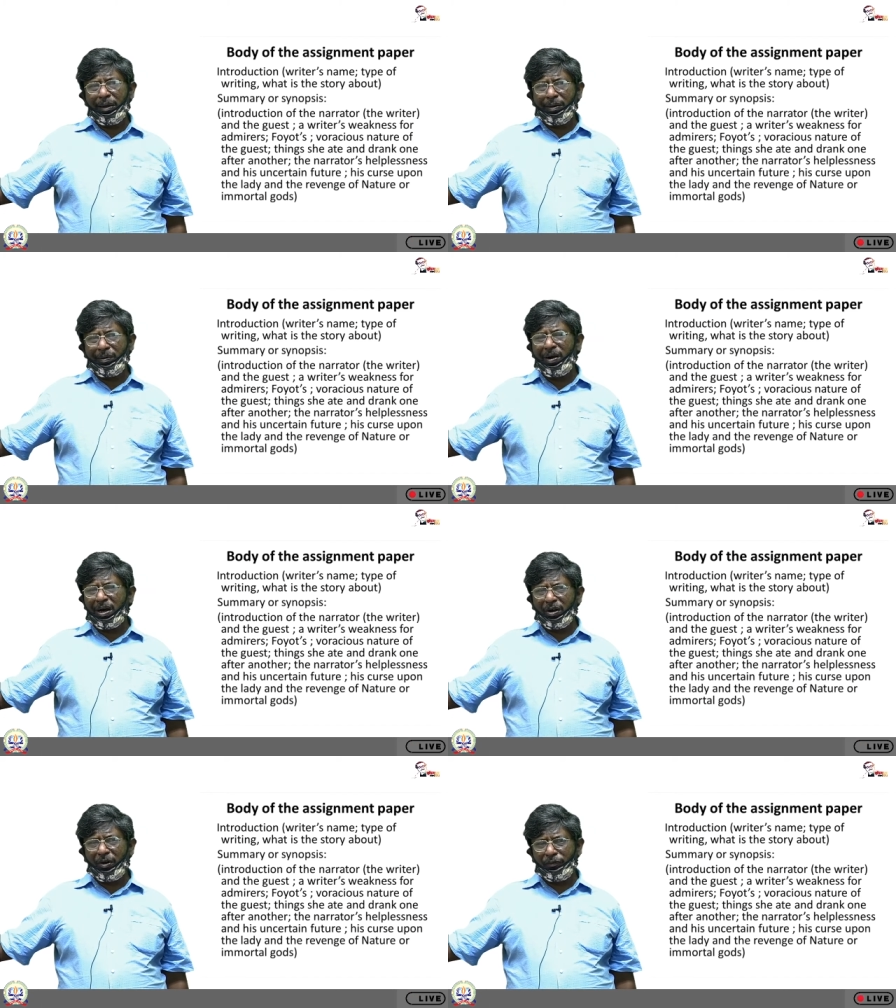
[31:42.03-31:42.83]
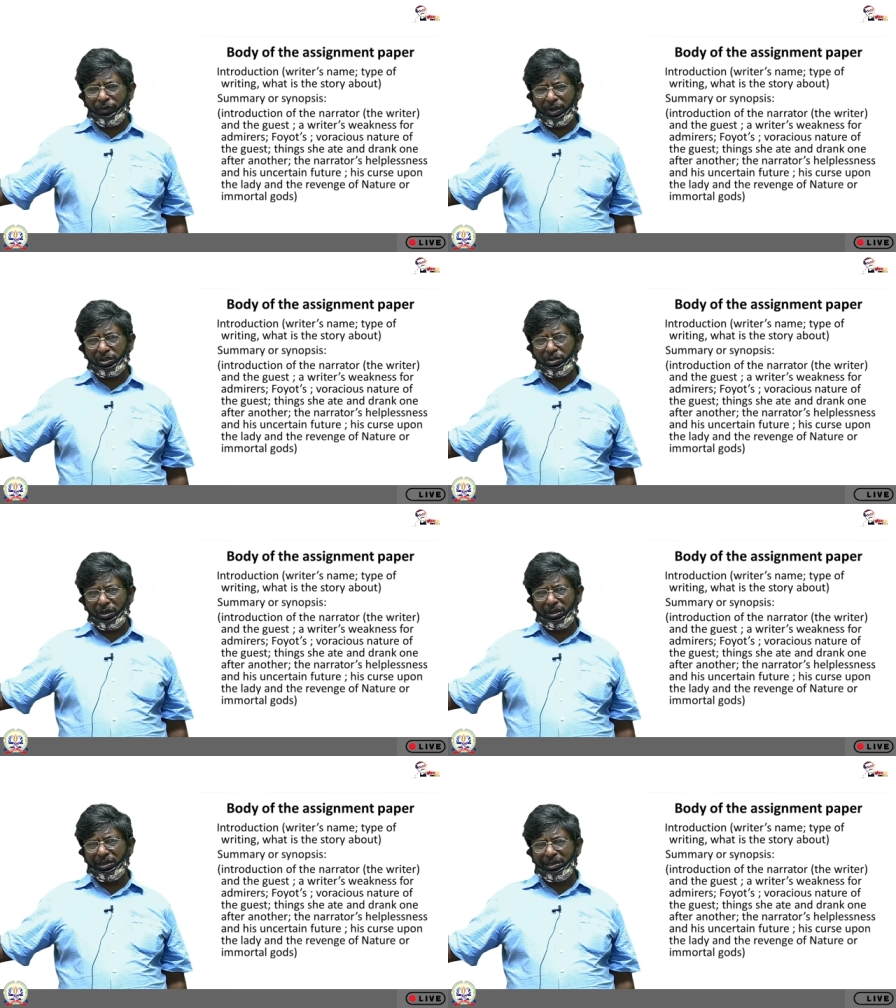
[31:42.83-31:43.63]
work of
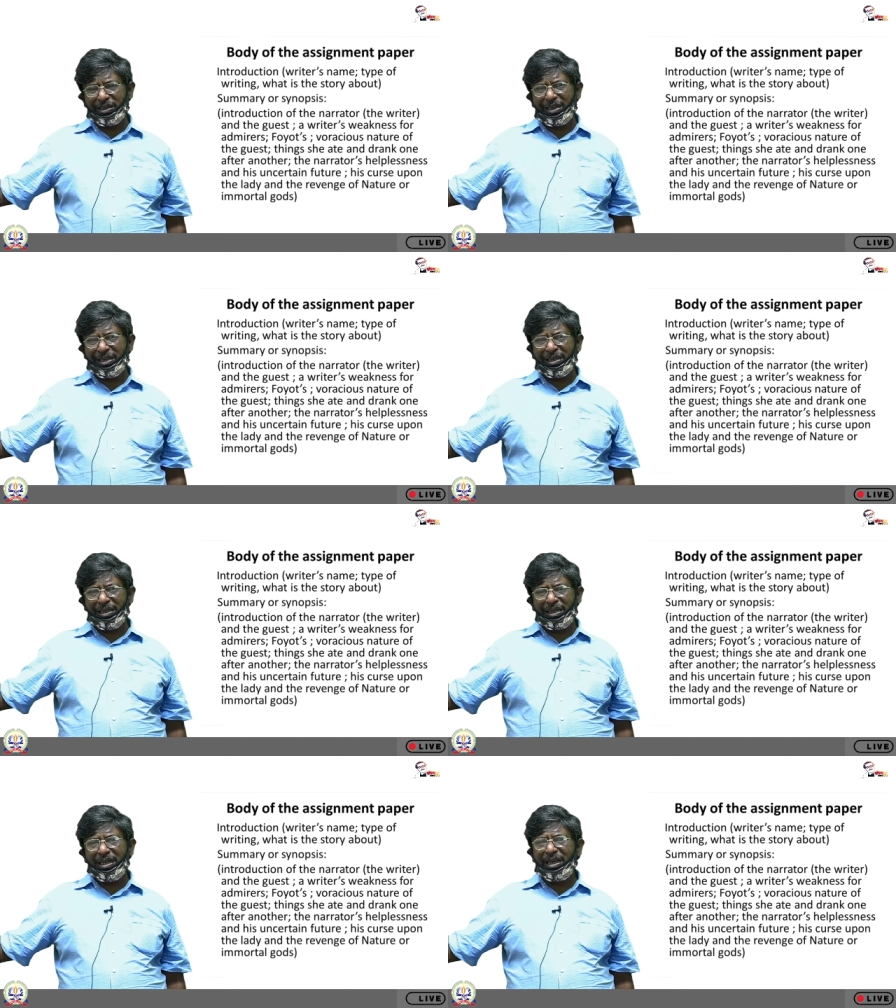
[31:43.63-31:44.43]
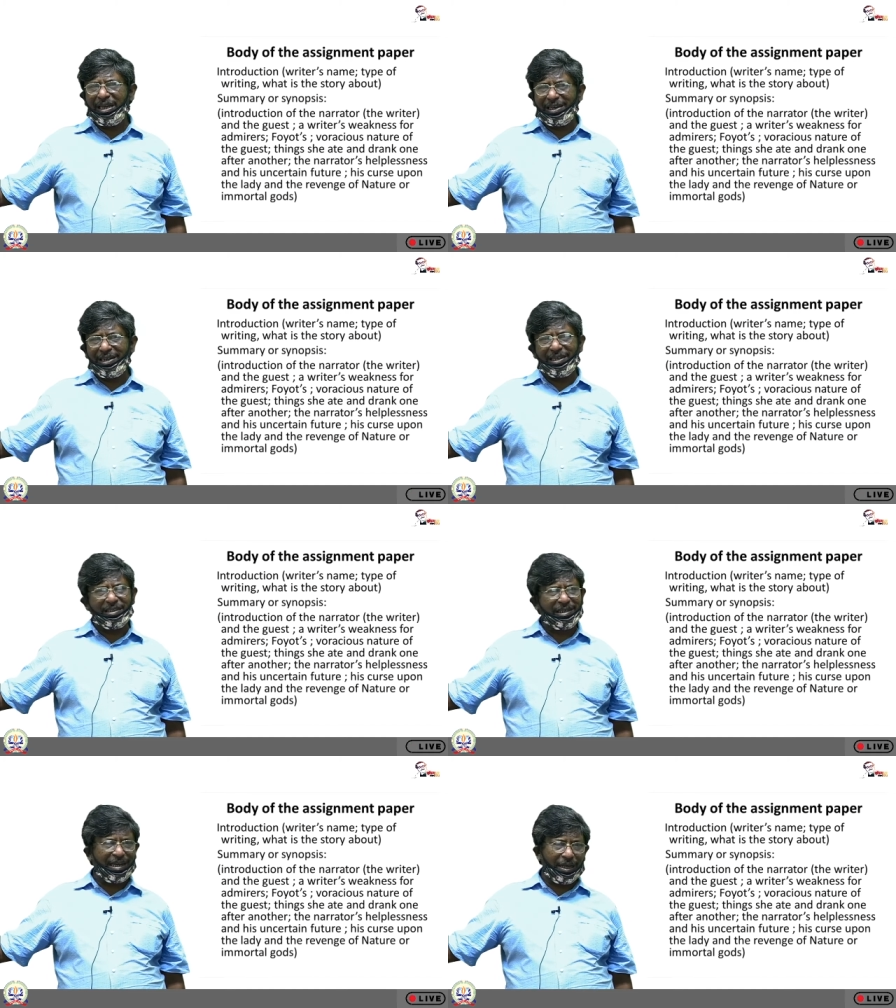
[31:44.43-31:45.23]
fiction in
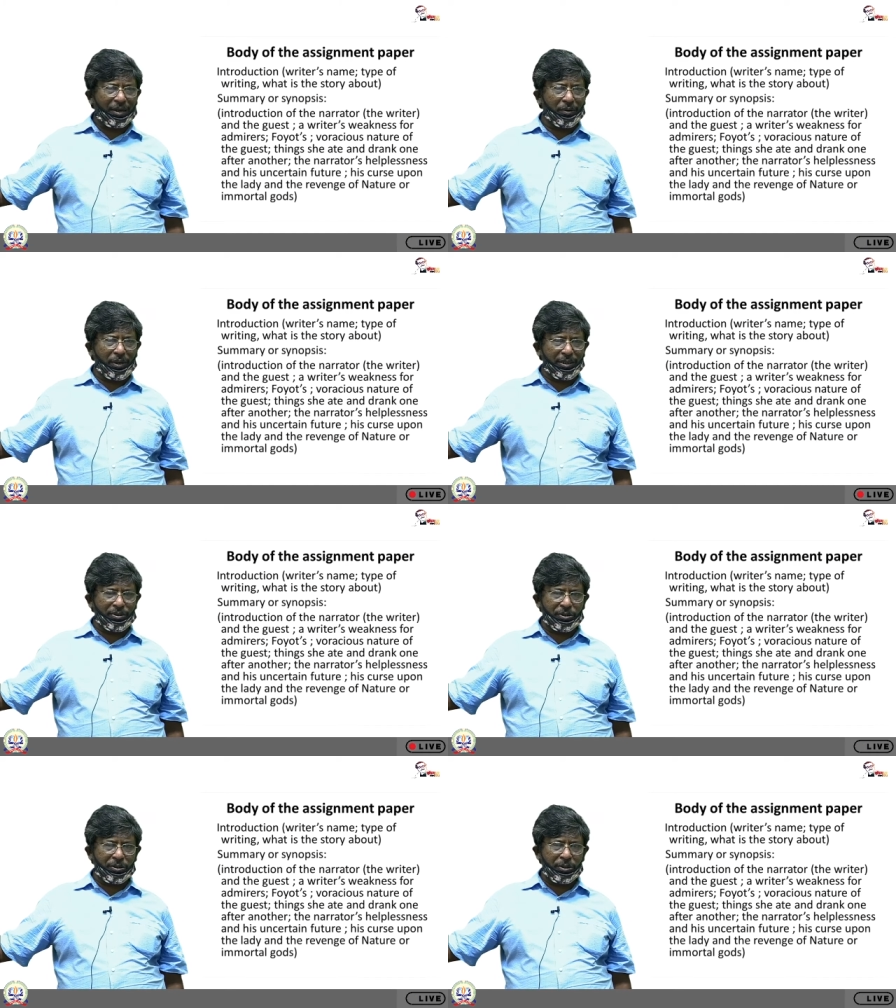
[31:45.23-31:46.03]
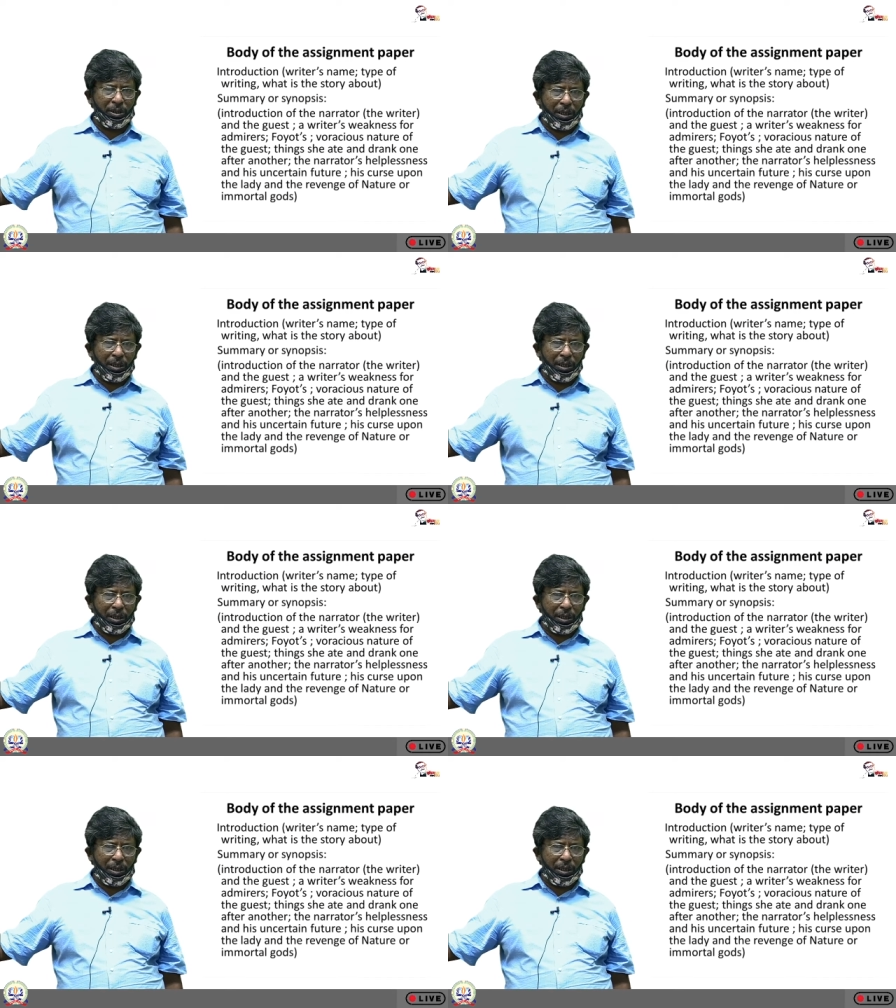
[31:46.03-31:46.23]
English language.